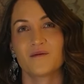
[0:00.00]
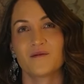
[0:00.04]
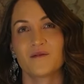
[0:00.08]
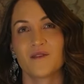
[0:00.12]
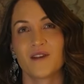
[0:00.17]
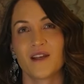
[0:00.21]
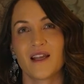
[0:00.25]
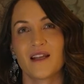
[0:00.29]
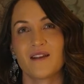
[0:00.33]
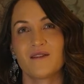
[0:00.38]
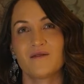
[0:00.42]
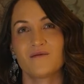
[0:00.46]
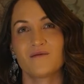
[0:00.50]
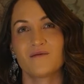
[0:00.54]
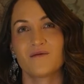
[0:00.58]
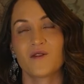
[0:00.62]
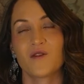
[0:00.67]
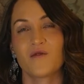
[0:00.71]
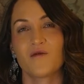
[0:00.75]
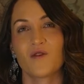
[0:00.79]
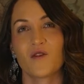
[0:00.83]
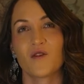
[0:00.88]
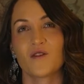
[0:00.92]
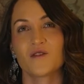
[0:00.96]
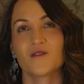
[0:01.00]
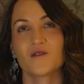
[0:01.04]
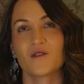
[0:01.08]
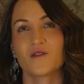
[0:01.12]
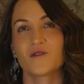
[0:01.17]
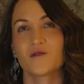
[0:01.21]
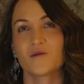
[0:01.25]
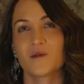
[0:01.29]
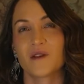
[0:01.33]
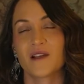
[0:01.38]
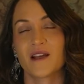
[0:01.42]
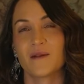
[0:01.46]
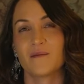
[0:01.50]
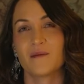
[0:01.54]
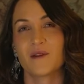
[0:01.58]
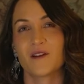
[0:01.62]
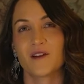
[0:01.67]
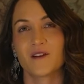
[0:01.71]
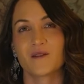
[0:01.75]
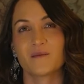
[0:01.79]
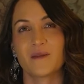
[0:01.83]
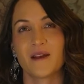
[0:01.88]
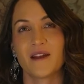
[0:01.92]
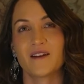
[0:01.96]
in reverse also become a
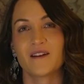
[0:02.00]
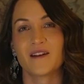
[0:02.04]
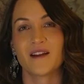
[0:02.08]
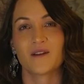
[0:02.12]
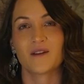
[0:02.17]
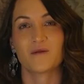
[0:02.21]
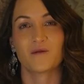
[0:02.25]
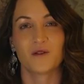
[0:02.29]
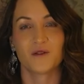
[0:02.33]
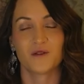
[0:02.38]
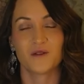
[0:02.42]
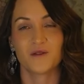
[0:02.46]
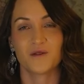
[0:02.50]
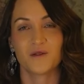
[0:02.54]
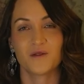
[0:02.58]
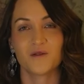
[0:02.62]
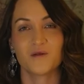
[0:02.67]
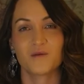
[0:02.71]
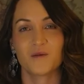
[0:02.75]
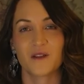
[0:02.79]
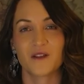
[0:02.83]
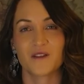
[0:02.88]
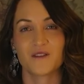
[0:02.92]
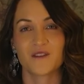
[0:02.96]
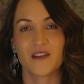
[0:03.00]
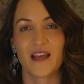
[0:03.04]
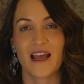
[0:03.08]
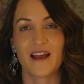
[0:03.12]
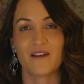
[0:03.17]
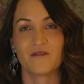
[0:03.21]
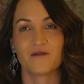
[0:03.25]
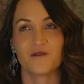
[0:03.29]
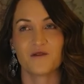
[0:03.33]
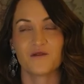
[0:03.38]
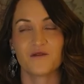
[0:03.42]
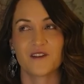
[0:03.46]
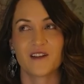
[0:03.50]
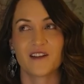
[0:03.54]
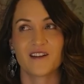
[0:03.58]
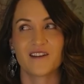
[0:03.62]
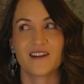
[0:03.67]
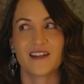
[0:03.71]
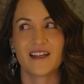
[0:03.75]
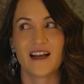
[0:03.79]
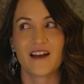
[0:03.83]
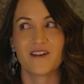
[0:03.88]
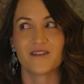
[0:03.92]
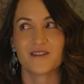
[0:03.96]
lot better at what you do because you have to figure
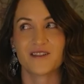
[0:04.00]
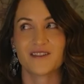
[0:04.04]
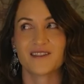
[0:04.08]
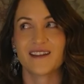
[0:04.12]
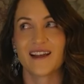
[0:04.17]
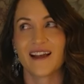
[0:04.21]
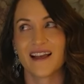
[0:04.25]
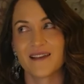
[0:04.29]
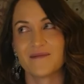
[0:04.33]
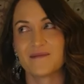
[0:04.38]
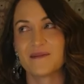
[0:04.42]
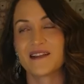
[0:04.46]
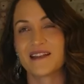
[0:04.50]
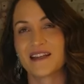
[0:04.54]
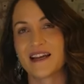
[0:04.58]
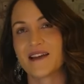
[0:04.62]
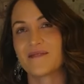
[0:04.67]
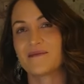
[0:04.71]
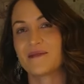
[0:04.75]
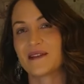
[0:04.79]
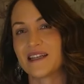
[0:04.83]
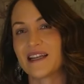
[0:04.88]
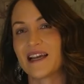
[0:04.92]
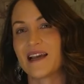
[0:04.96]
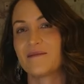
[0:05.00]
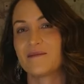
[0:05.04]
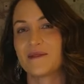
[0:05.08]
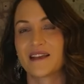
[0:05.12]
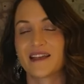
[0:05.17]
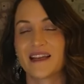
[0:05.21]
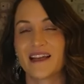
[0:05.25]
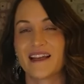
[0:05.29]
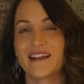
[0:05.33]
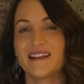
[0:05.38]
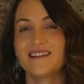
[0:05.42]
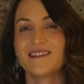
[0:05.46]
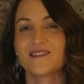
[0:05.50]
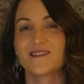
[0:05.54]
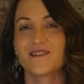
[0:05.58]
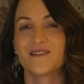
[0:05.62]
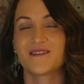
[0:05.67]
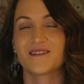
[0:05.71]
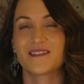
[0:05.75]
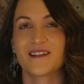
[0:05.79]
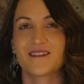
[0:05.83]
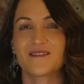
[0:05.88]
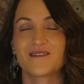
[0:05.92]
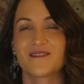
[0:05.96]
it out time and time and time again. So you
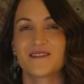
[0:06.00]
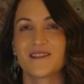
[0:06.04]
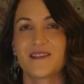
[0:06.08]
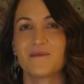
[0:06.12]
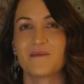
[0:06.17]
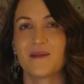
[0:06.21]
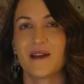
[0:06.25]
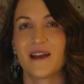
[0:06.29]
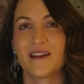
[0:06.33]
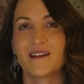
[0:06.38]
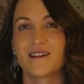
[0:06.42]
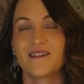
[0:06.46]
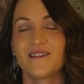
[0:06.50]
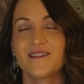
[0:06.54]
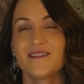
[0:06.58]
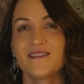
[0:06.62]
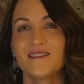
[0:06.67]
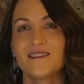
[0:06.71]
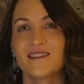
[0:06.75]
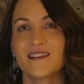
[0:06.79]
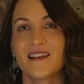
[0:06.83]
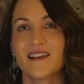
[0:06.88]
start to see patterns.